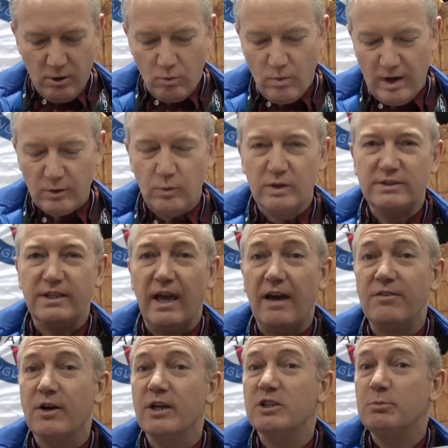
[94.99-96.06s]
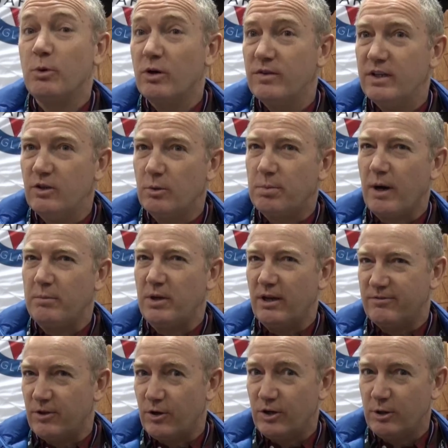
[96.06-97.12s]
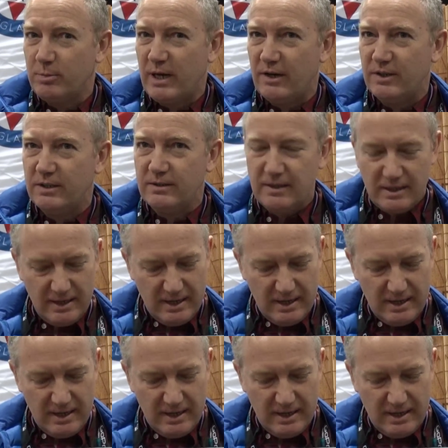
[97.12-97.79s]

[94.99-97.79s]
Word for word: One was the Everest movie, you probably have heard about it.